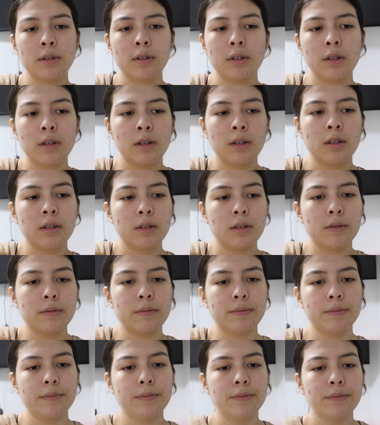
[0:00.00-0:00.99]

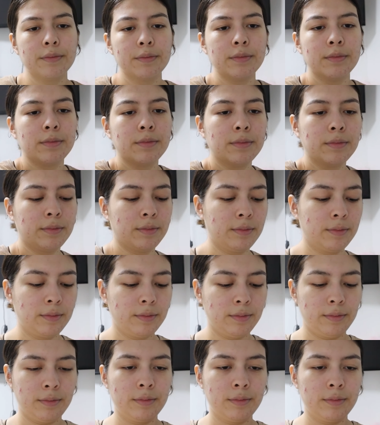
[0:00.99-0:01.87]
Nothing is said.